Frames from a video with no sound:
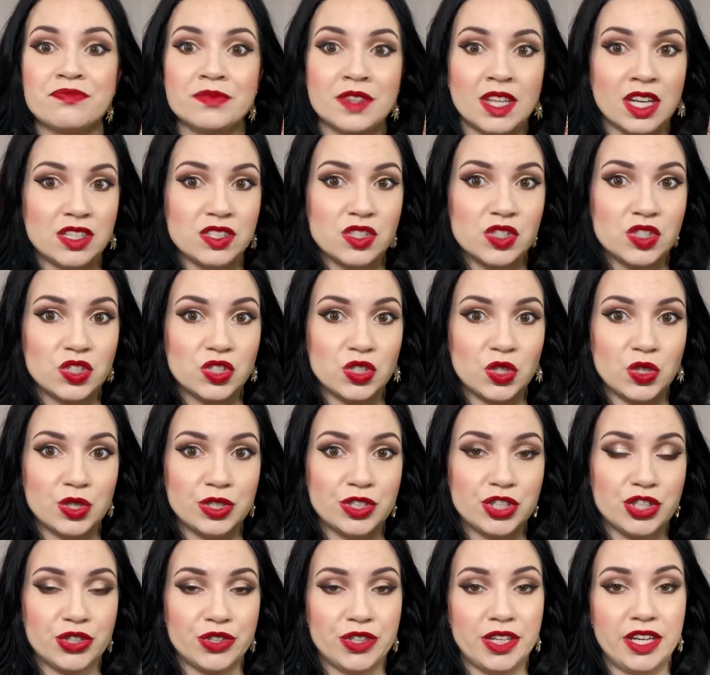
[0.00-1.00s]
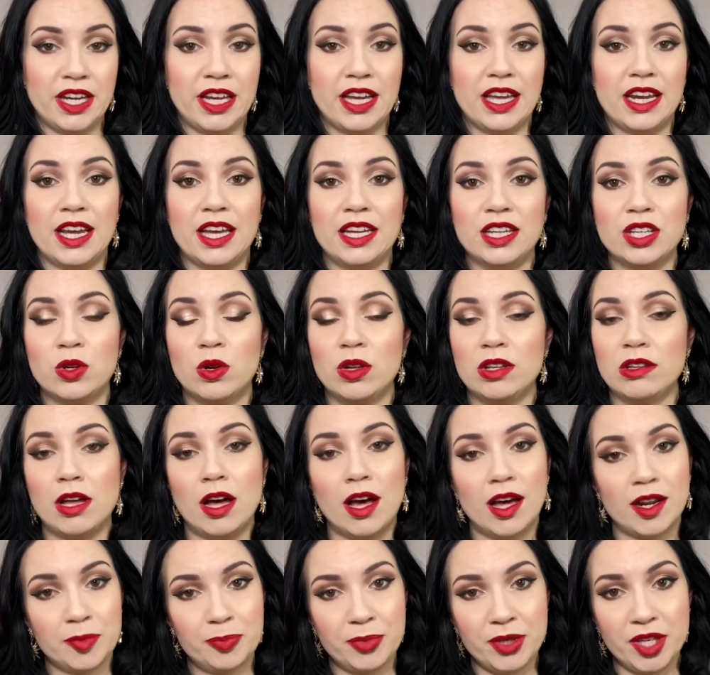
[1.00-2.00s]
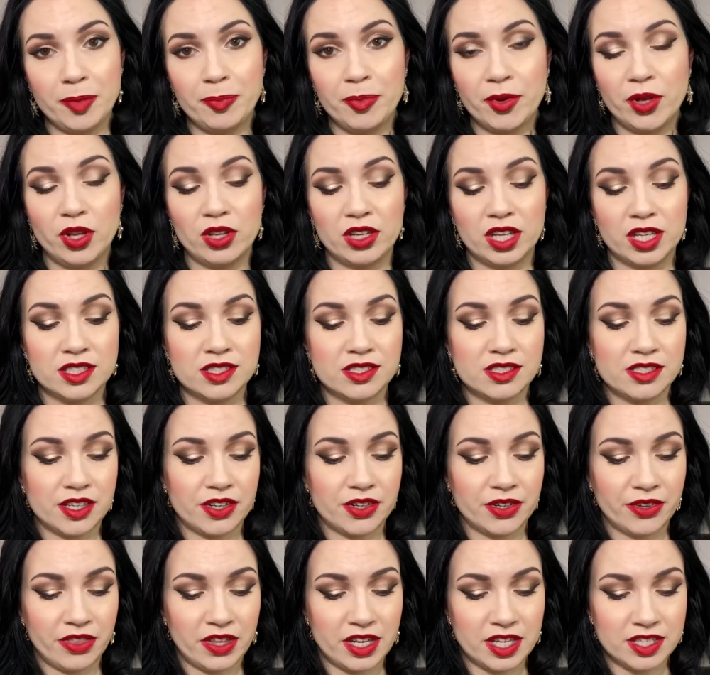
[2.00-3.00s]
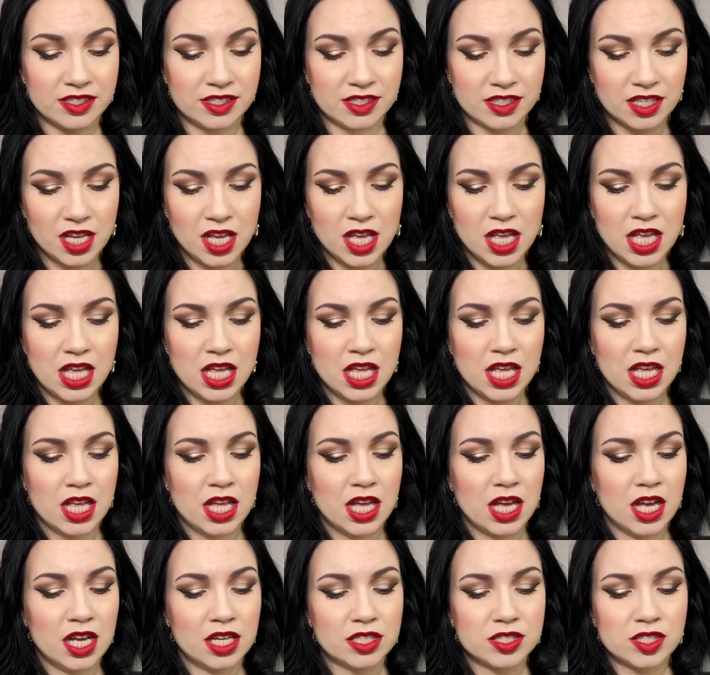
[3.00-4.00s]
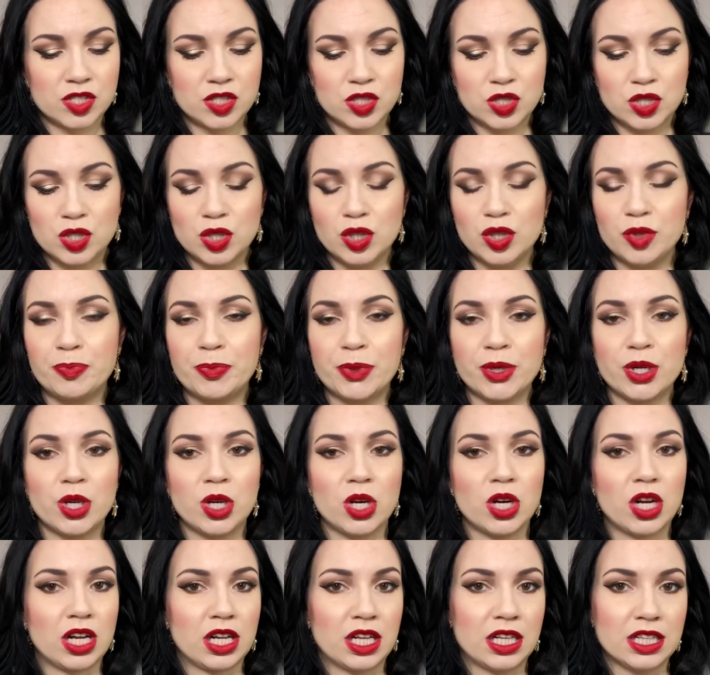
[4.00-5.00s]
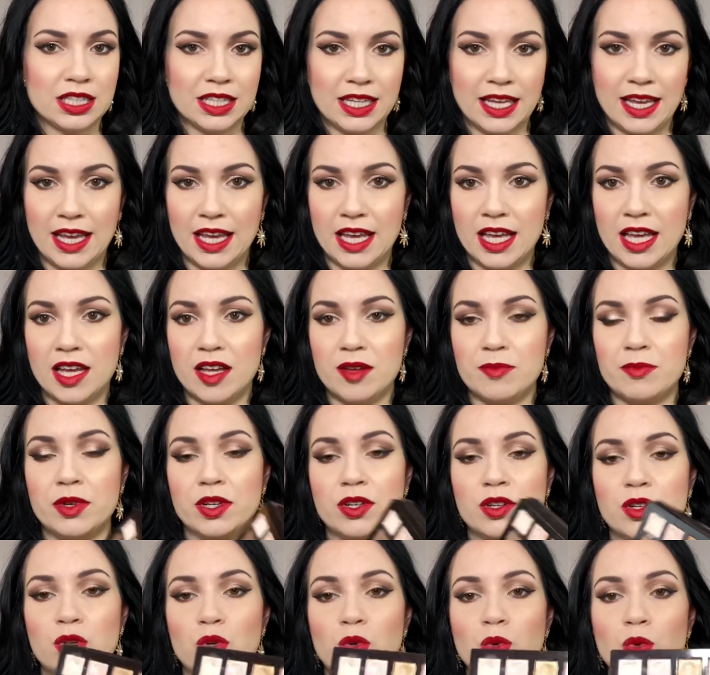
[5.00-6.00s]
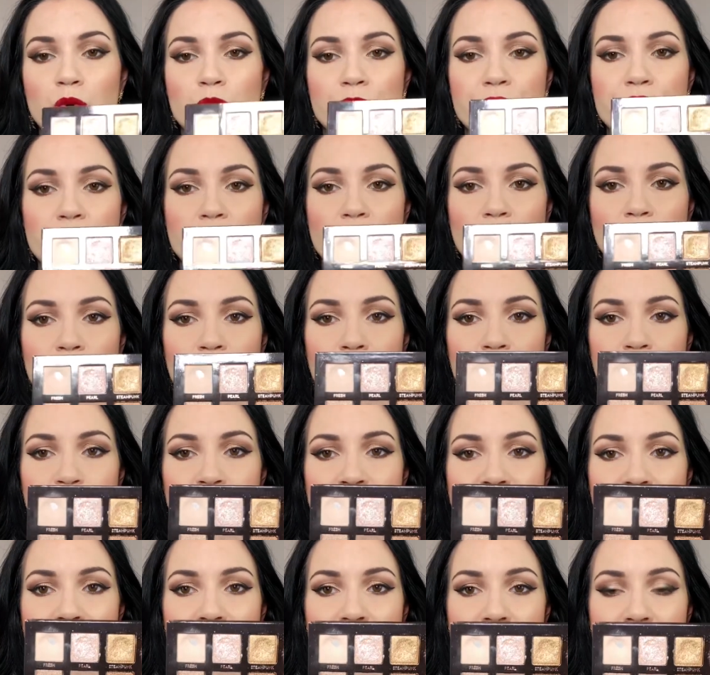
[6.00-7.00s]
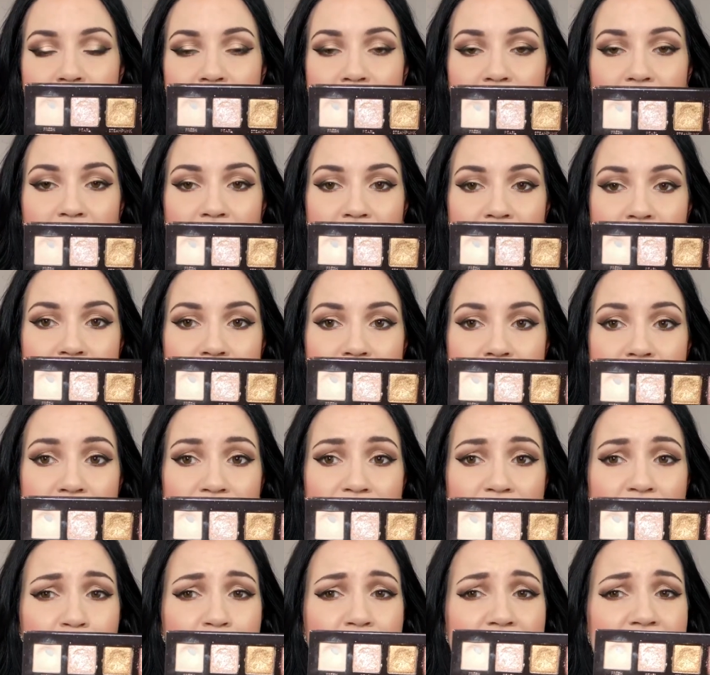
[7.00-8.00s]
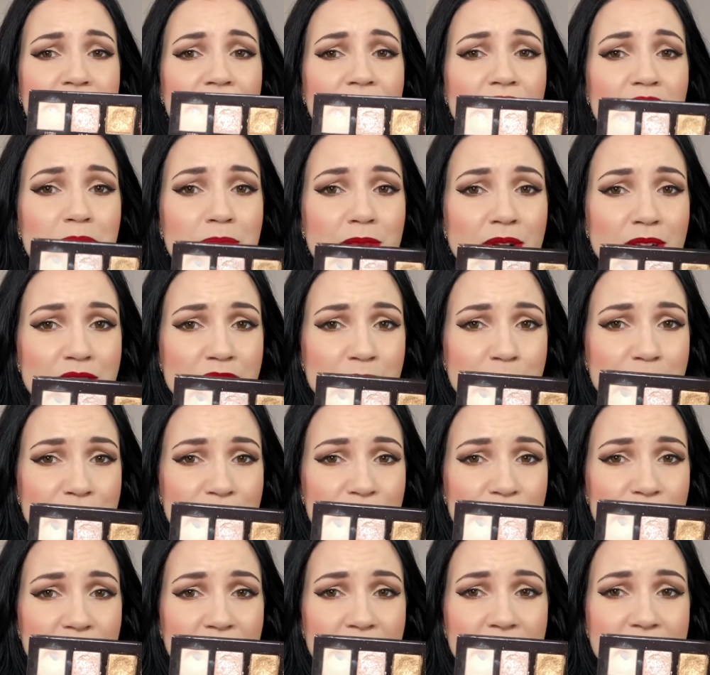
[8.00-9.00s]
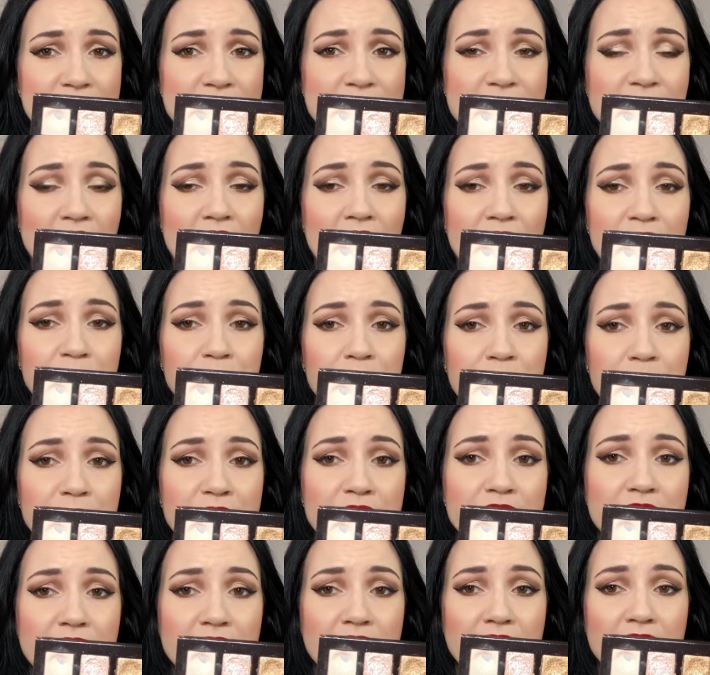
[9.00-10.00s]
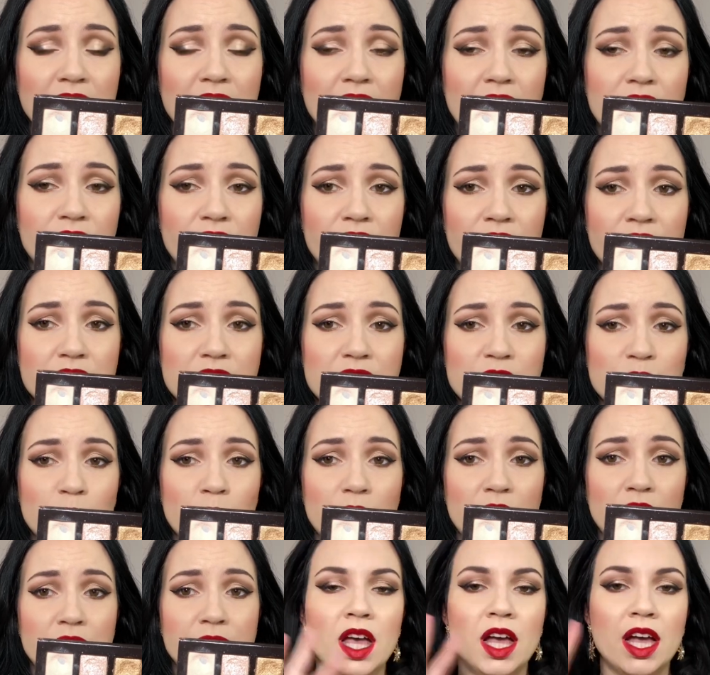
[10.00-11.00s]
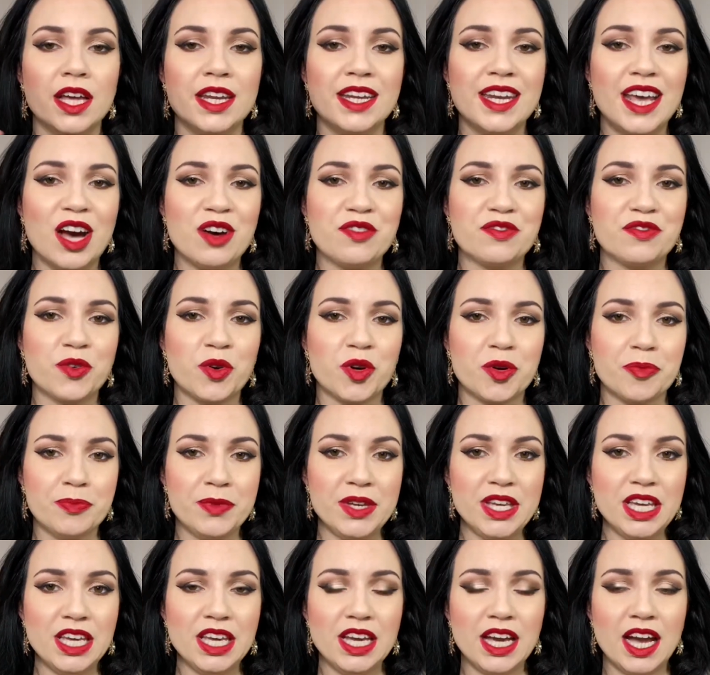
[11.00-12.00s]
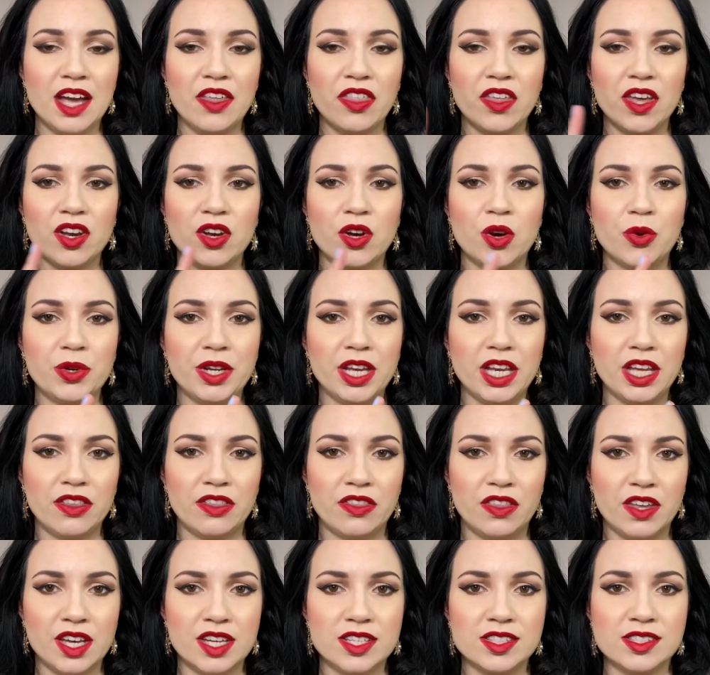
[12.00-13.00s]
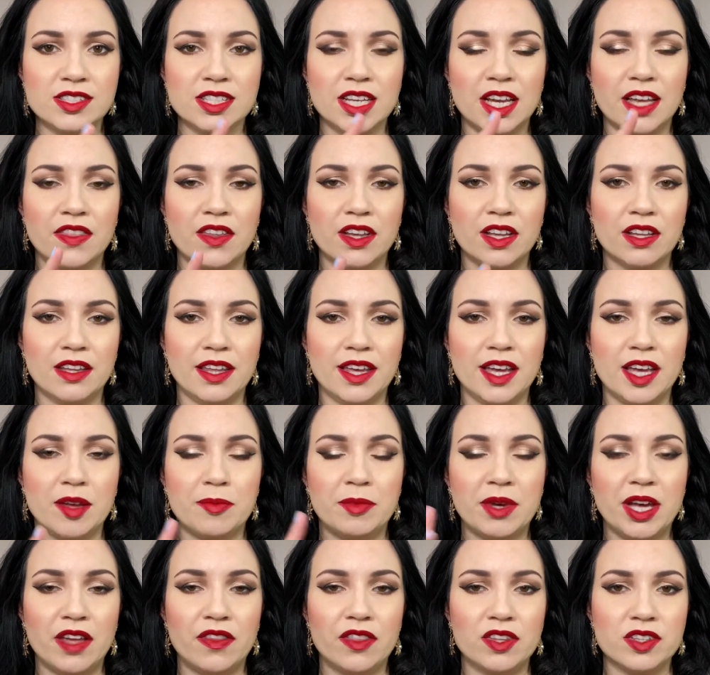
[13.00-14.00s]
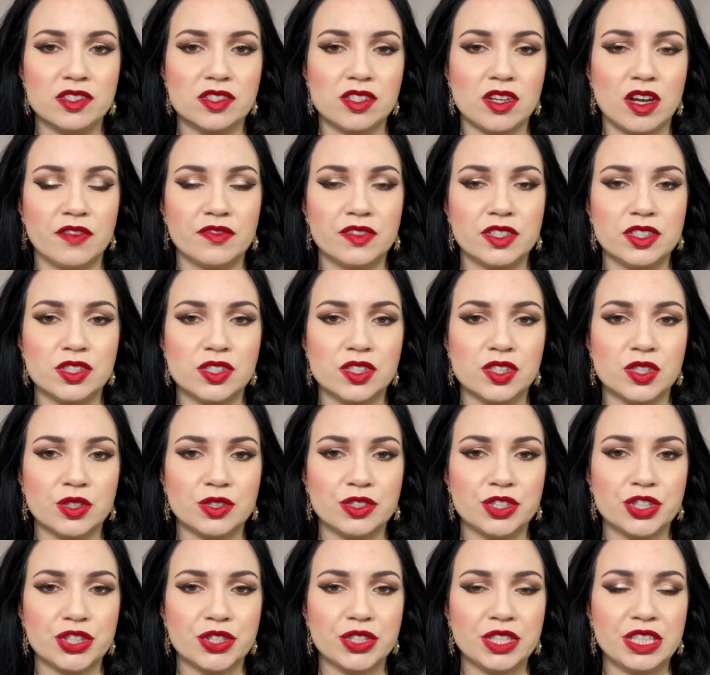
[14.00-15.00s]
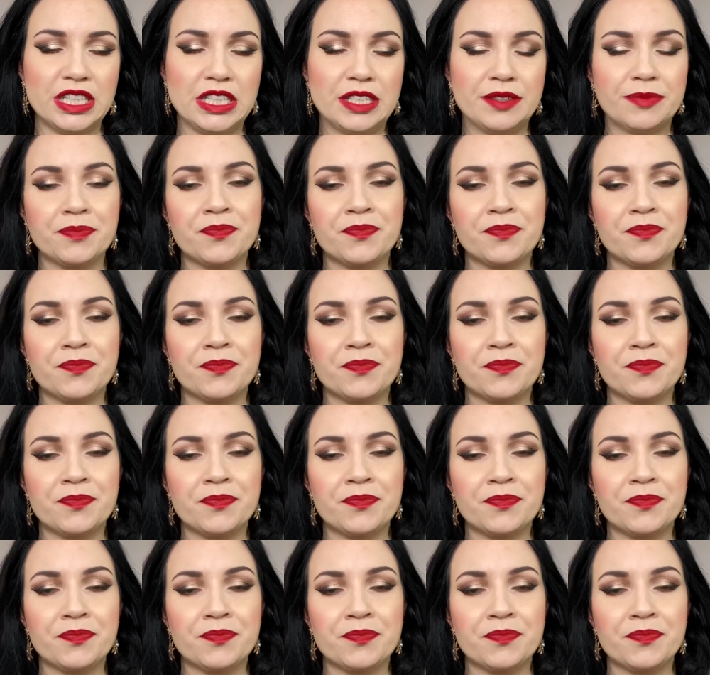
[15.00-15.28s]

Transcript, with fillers: sultry and i know a lot of people consider this a super glam cool toned palette and I've hit pan on multiple shades. I really love this one. Now for me, I think owning this and the glam and the soft and sultry